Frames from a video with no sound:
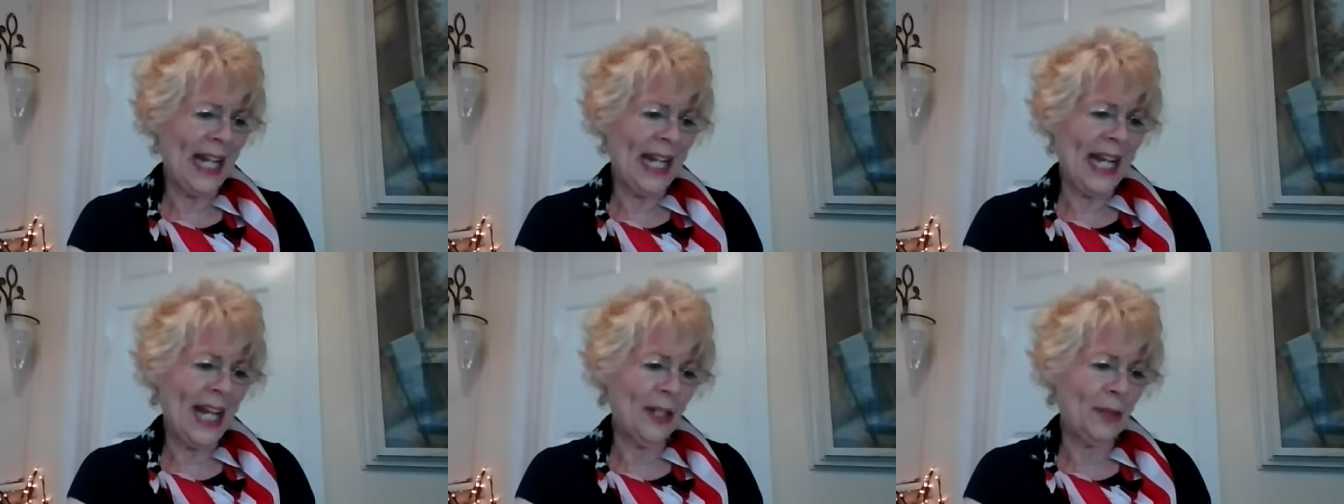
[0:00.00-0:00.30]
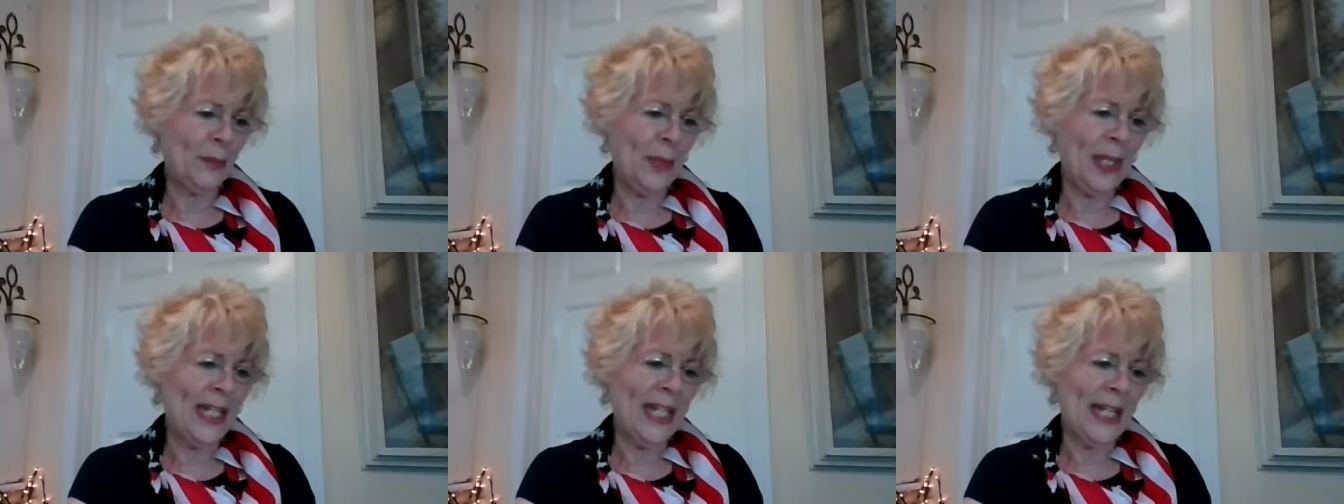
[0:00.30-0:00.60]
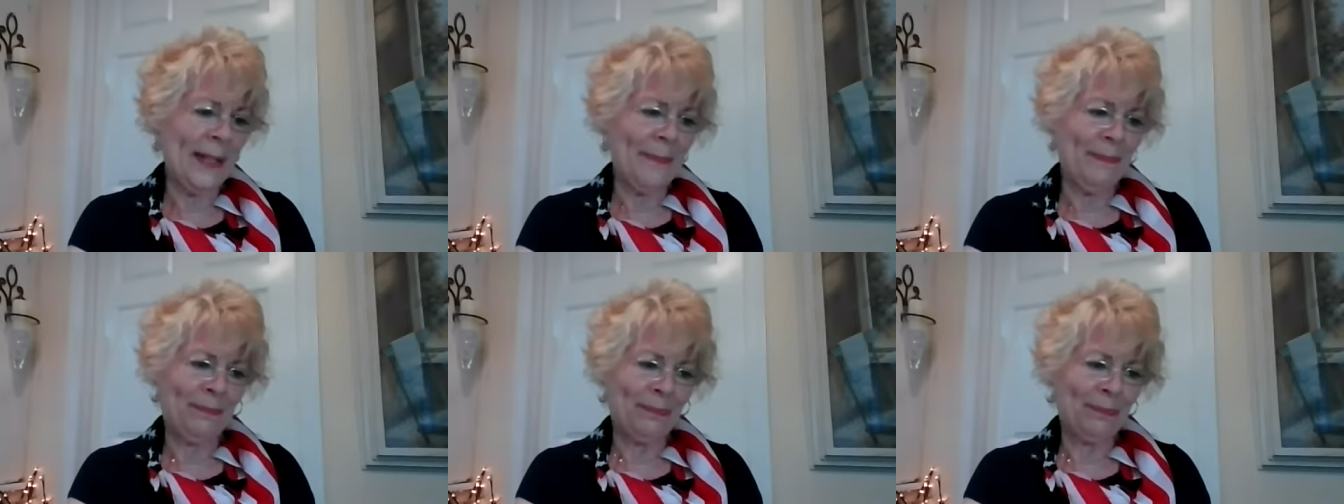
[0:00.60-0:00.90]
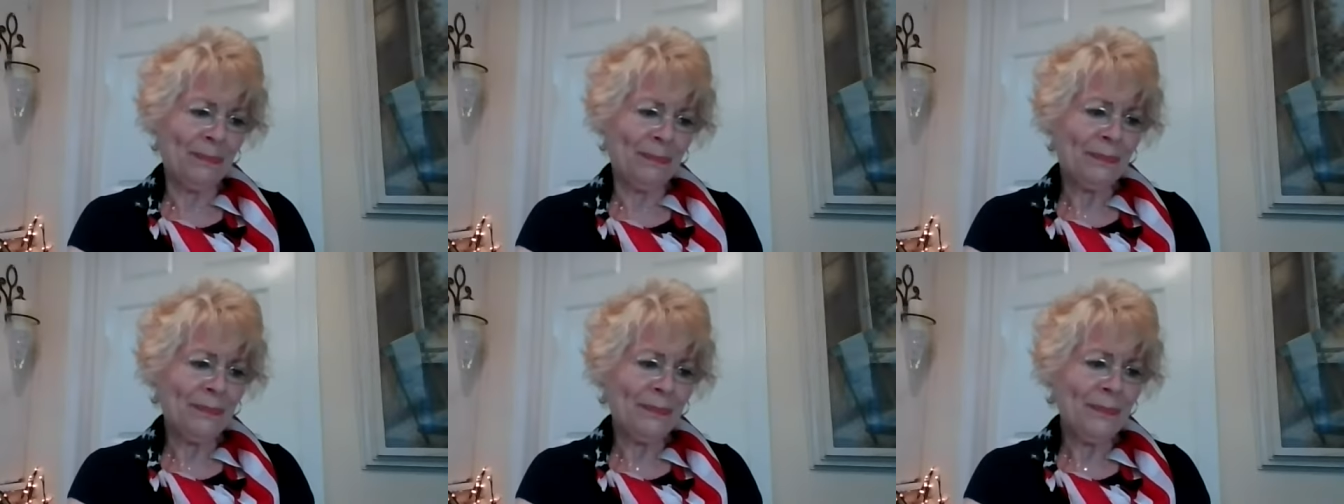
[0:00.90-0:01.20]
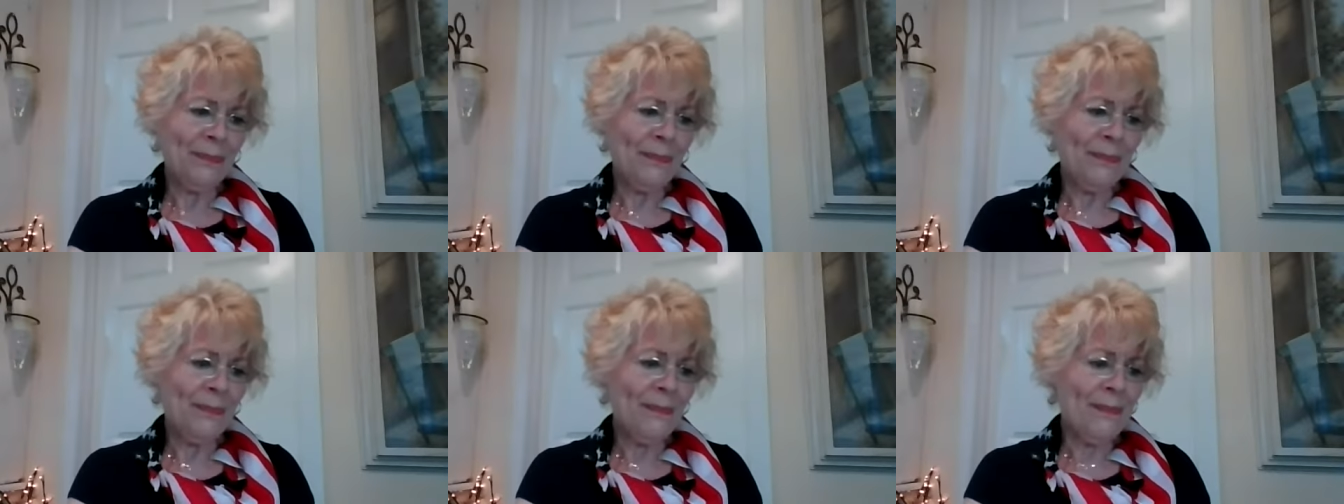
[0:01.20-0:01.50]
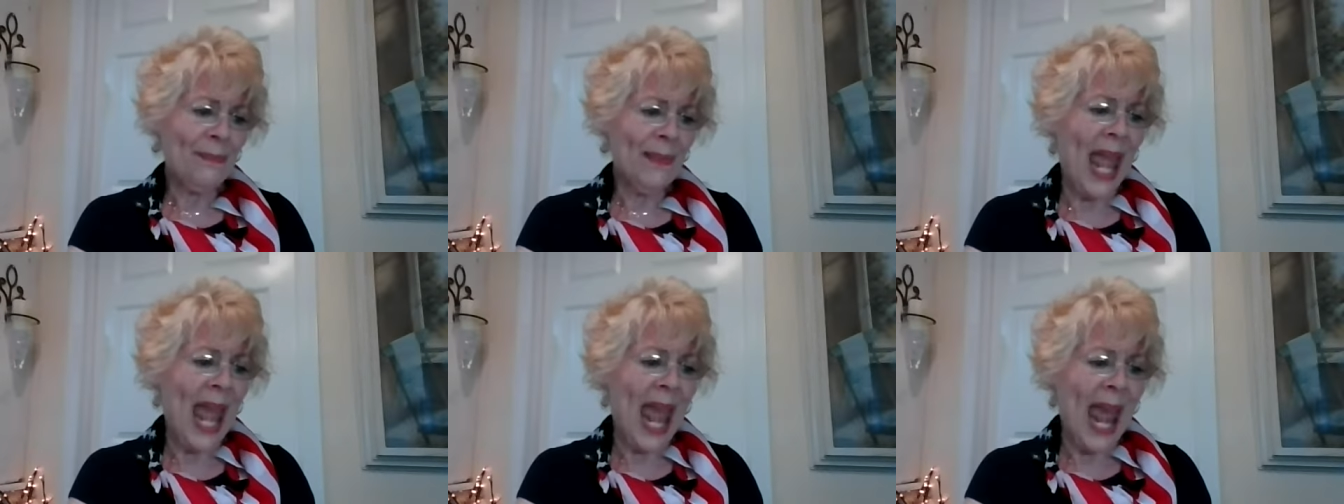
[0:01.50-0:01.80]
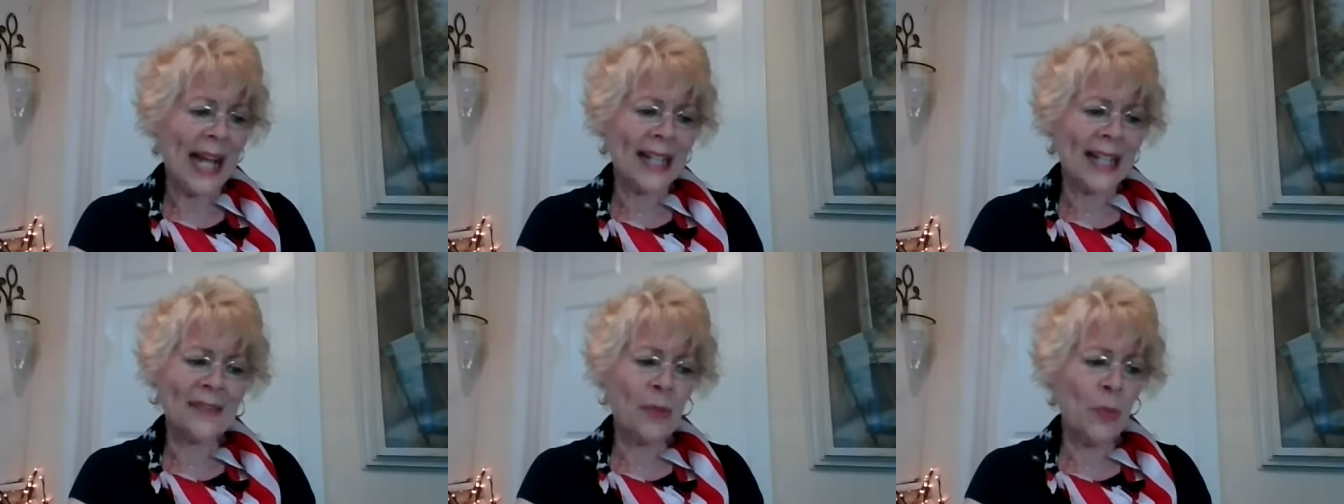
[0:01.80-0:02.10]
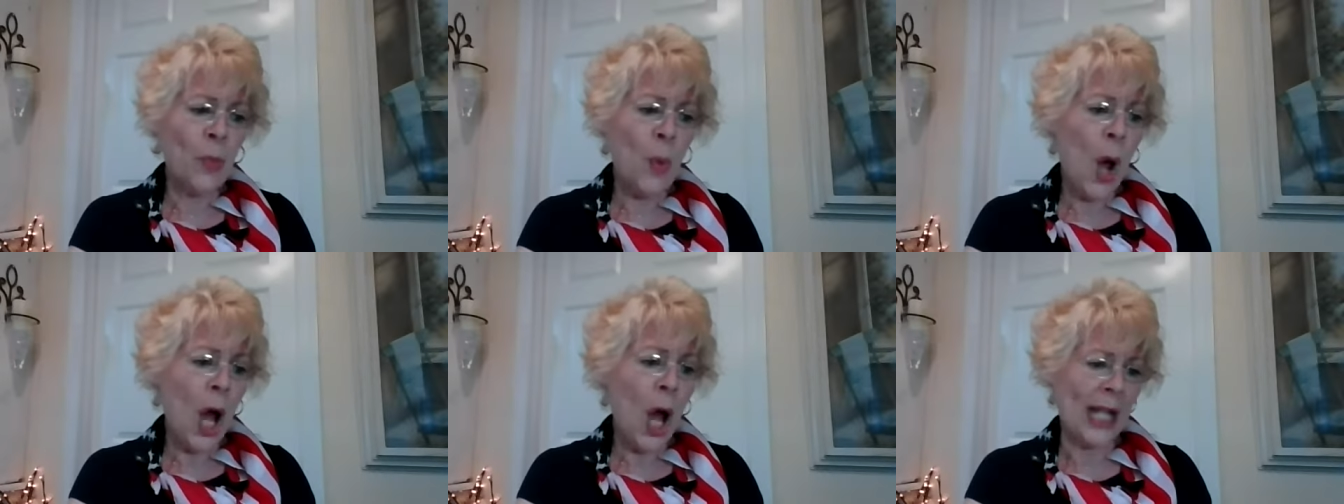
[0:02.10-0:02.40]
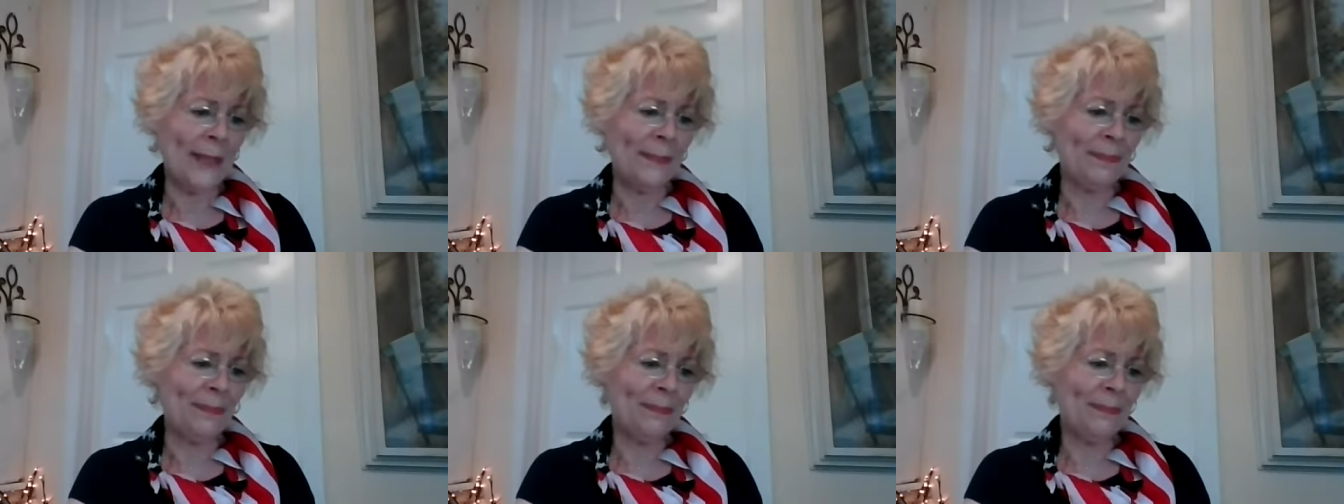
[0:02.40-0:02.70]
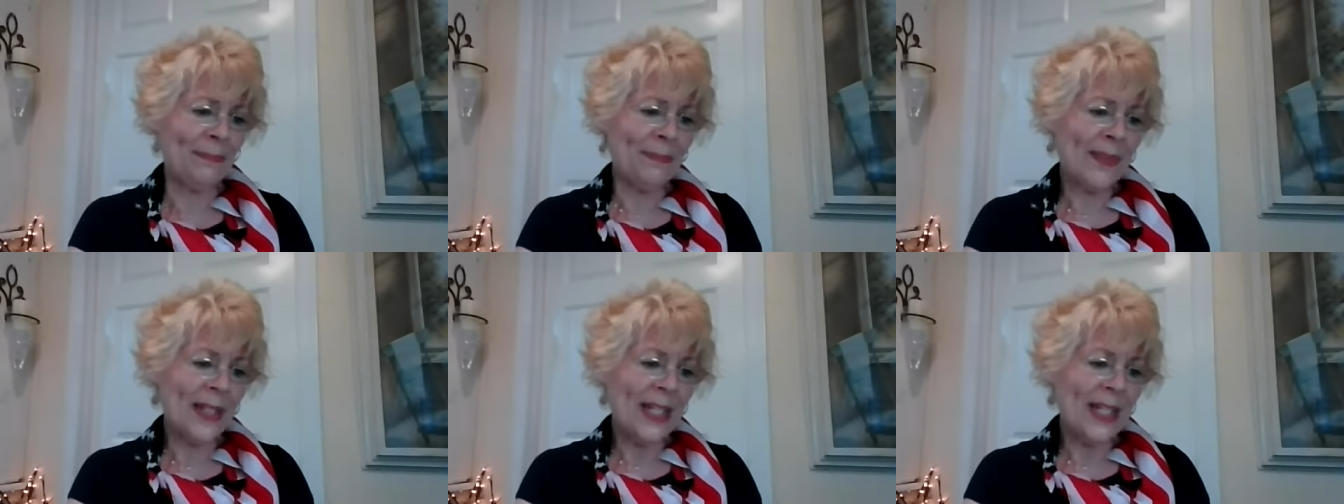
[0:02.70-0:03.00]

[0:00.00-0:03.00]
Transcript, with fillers: I got to read it. Acts 1